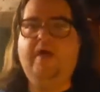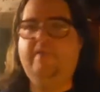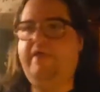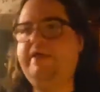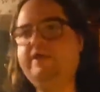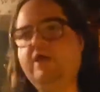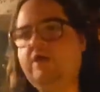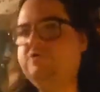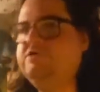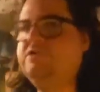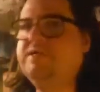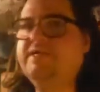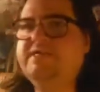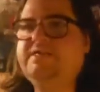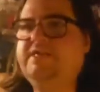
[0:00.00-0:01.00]
They'd go to
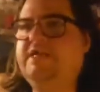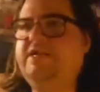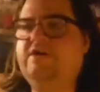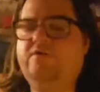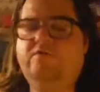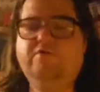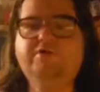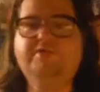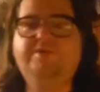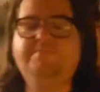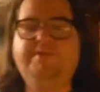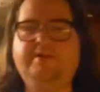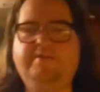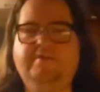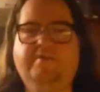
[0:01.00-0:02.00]
the casino or
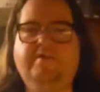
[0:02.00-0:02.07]
something.